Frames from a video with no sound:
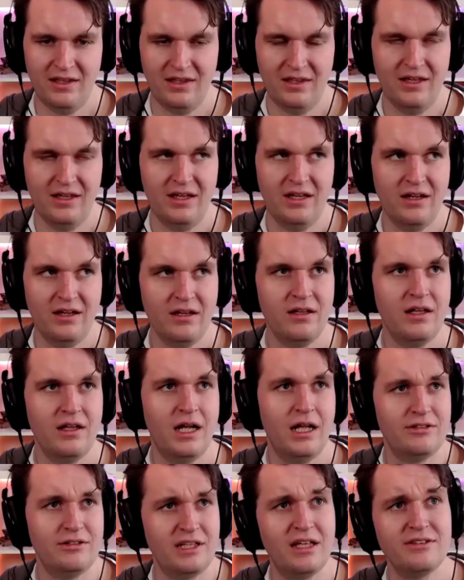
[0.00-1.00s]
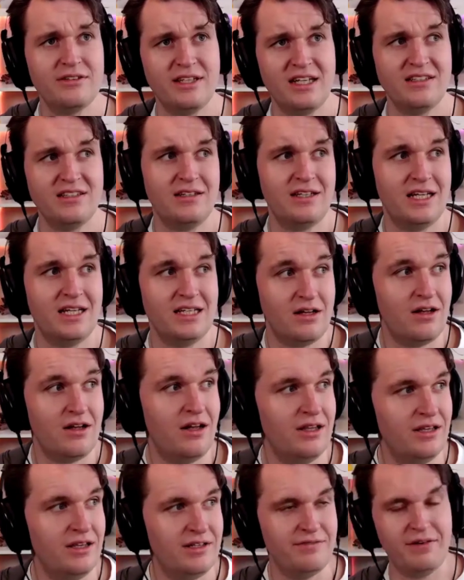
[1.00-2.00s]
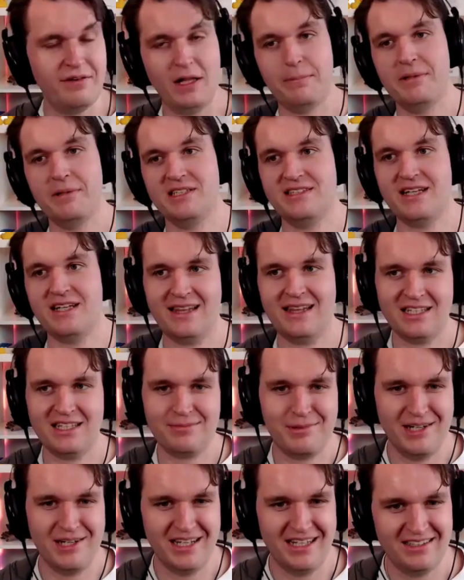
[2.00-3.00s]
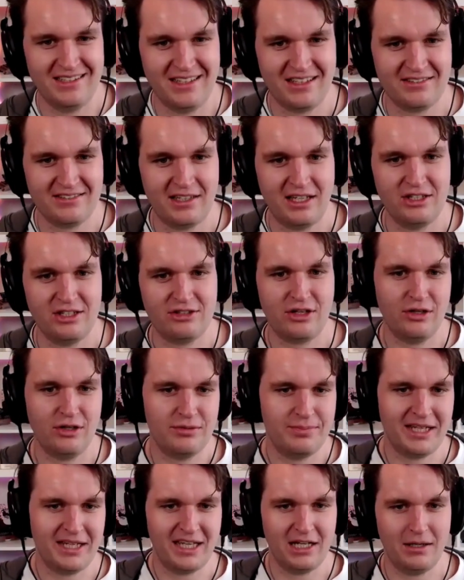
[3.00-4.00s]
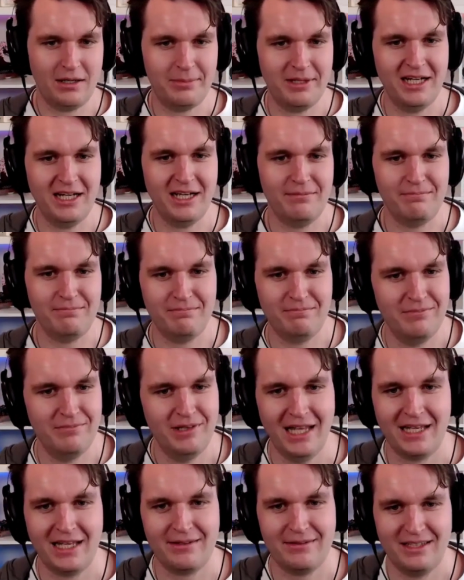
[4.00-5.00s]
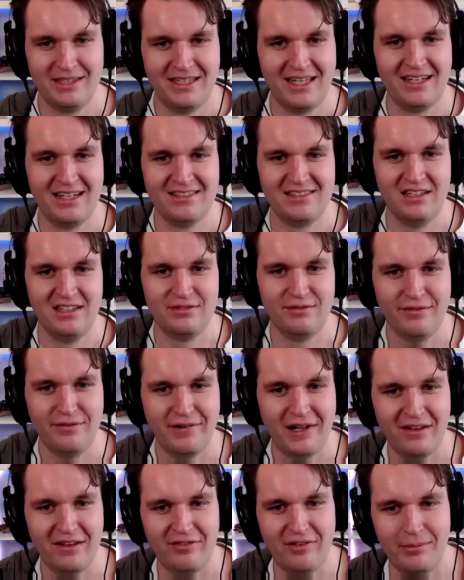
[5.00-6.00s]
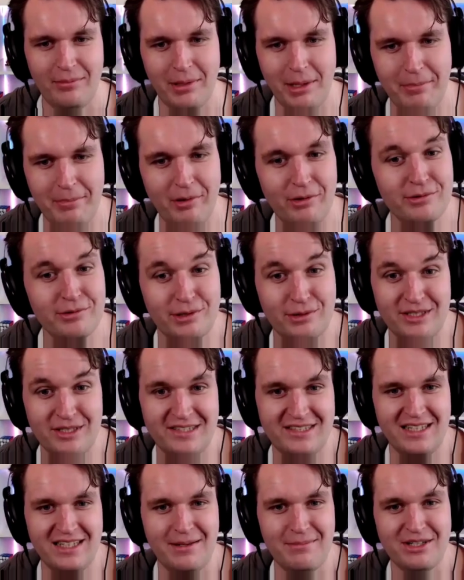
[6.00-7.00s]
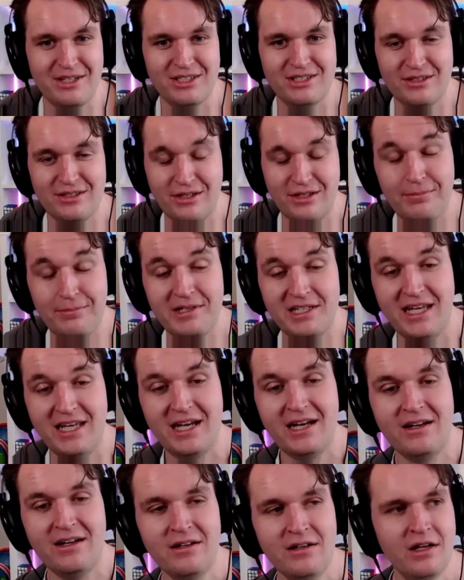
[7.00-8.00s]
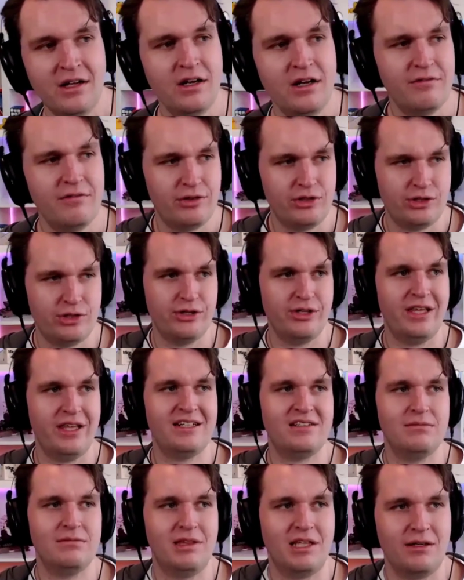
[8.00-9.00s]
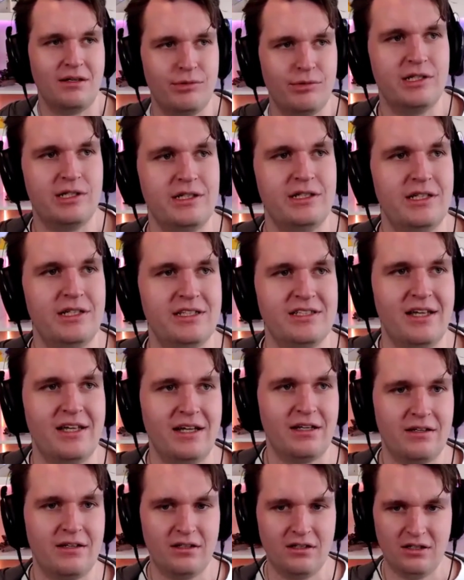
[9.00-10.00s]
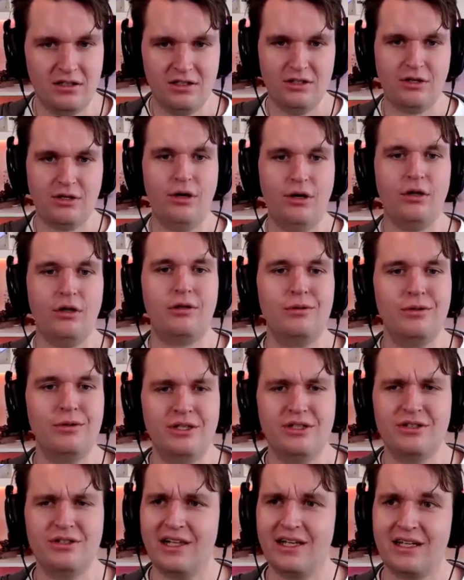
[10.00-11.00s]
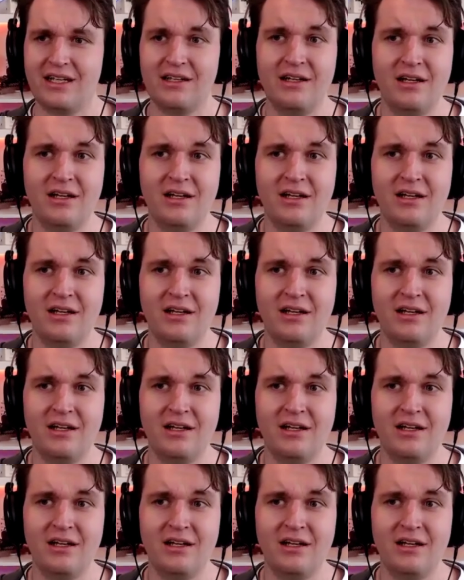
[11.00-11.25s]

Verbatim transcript: Yeah, I'll, I'll say uh, on the development side, that's pretty easy because I just go to my GitHub and I like get a CSV file for all my pull requests and I'm good to go. But yeah, for sure, that's something where it's like you go through and you're like,